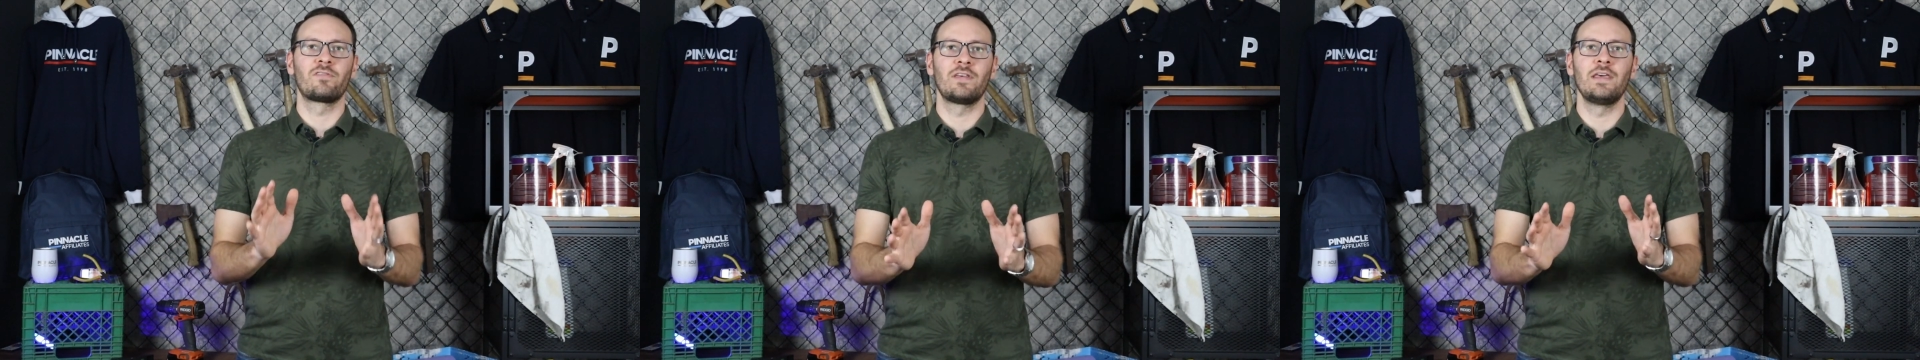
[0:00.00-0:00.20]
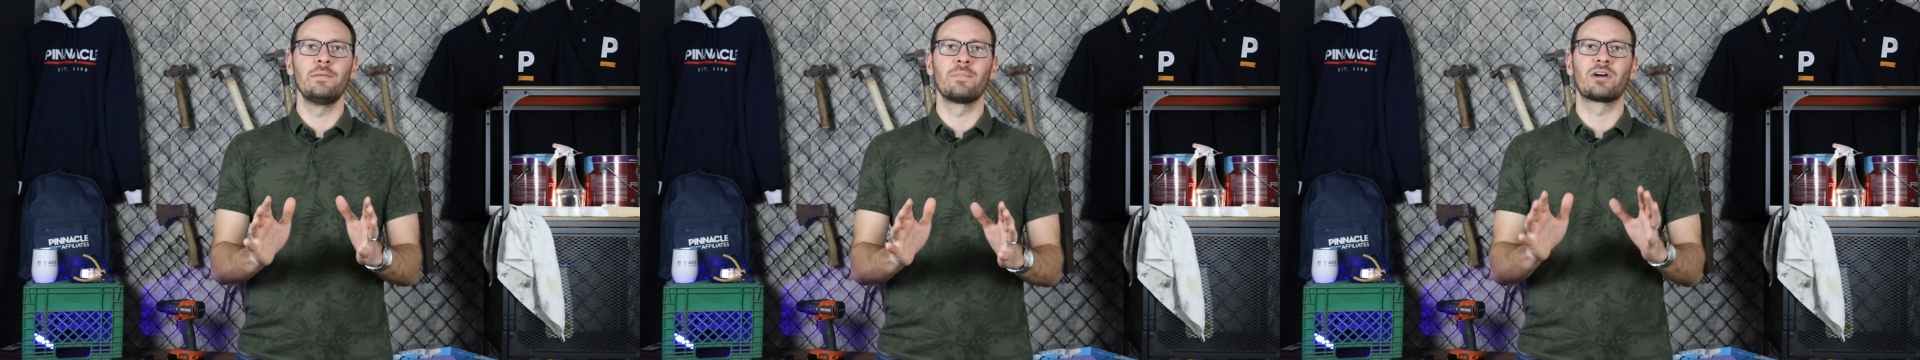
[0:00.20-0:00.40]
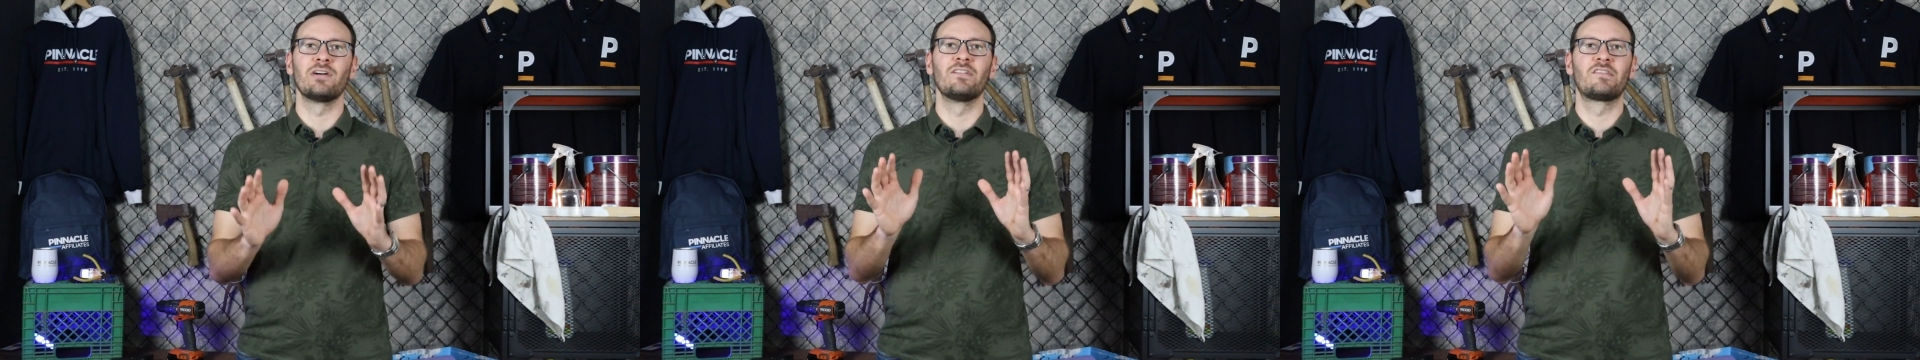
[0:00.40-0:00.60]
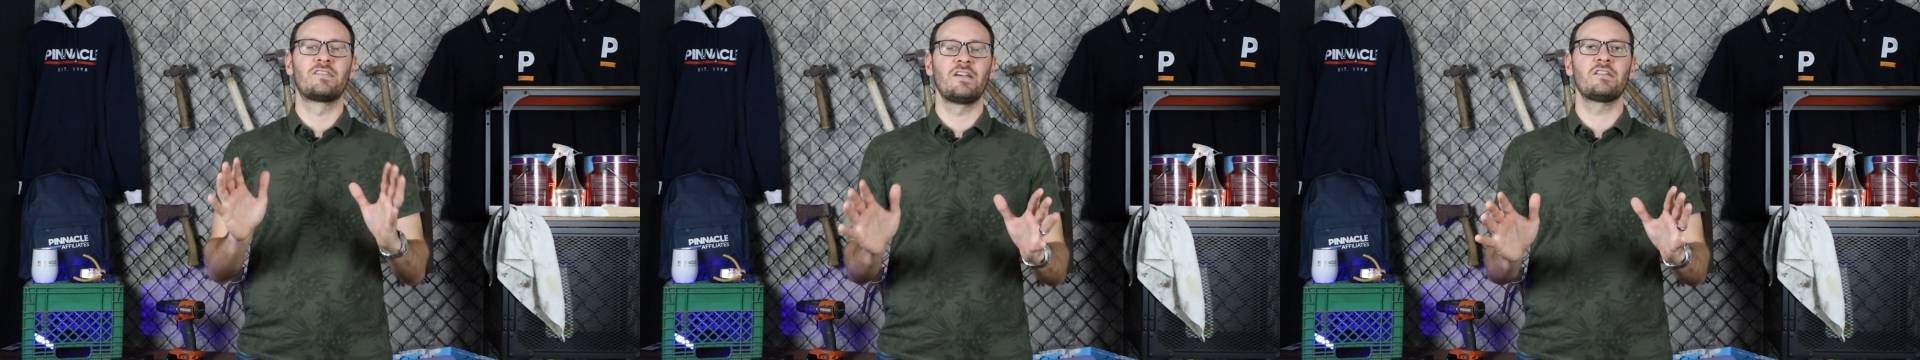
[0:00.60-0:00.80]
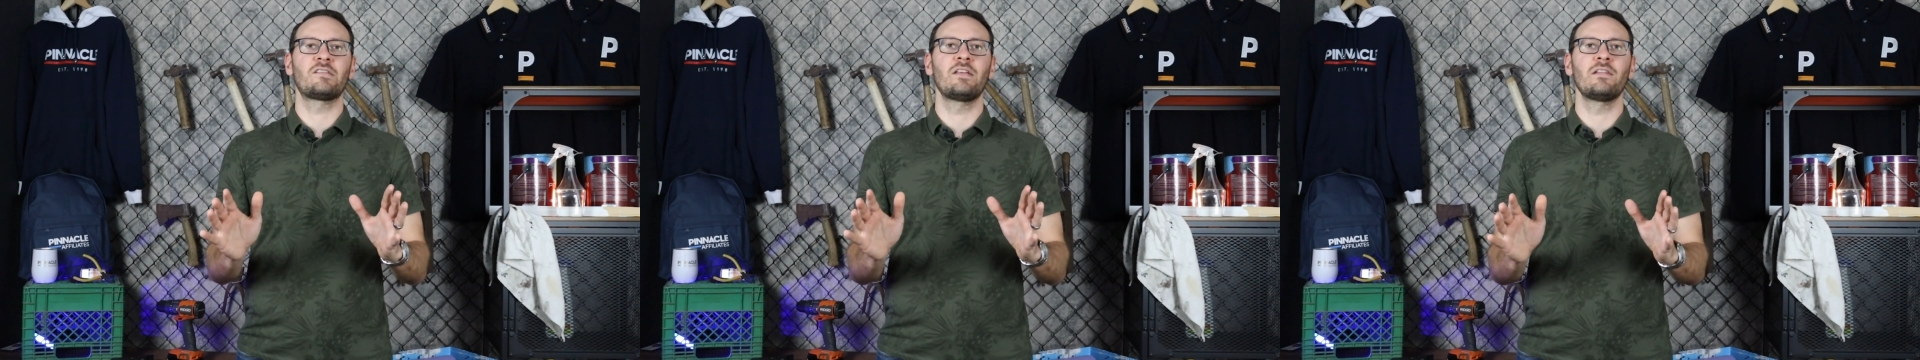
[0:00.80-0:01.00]
team
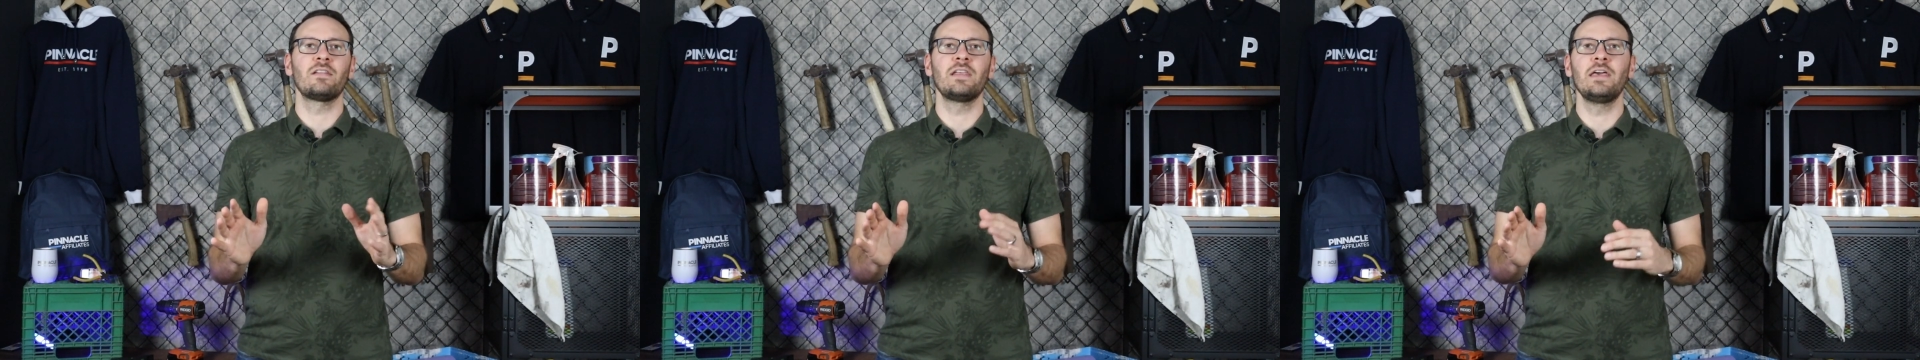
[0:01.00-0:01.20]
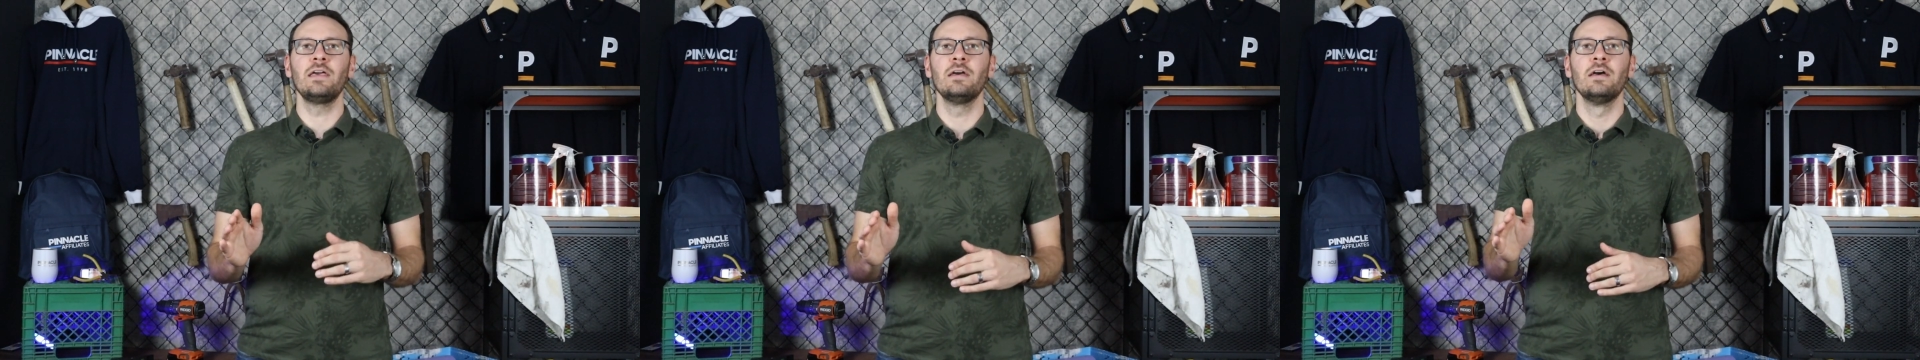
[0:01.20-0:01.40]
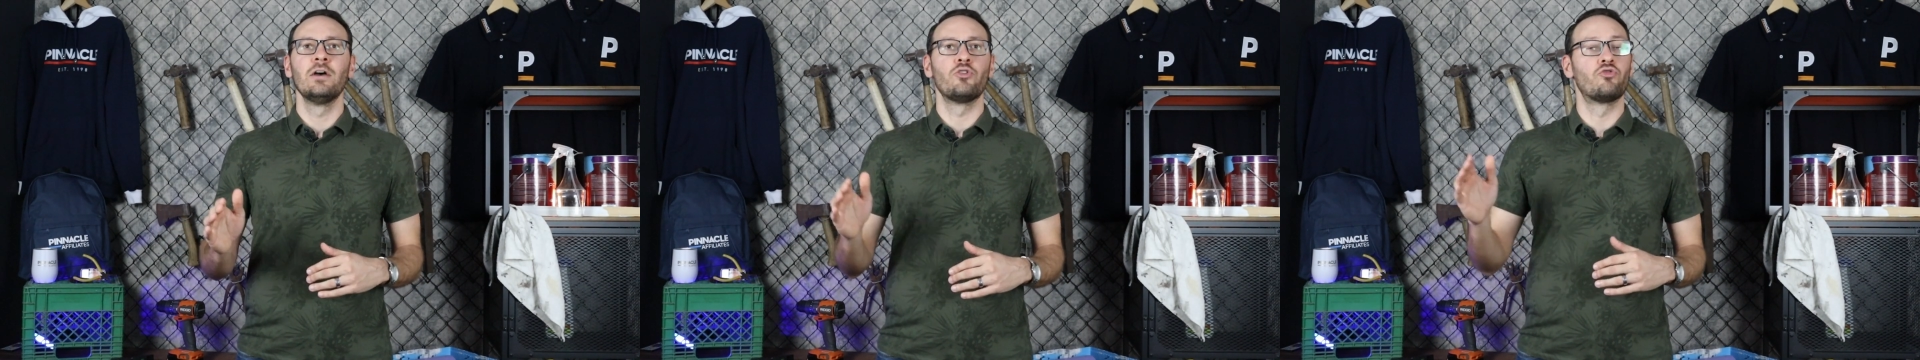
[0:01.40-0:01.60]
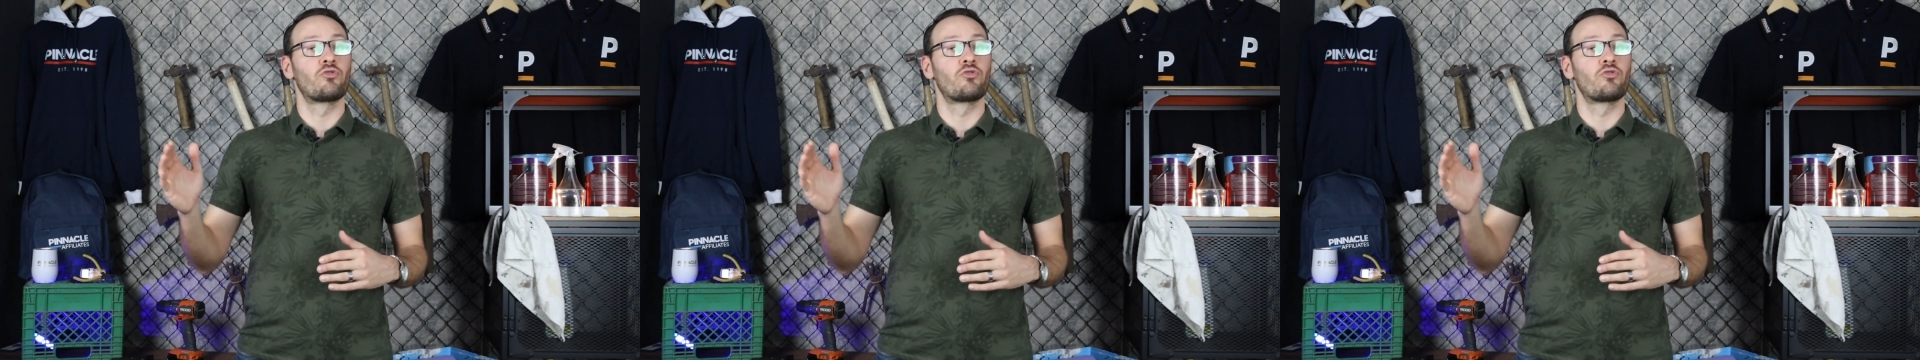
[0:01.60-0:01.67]
consistently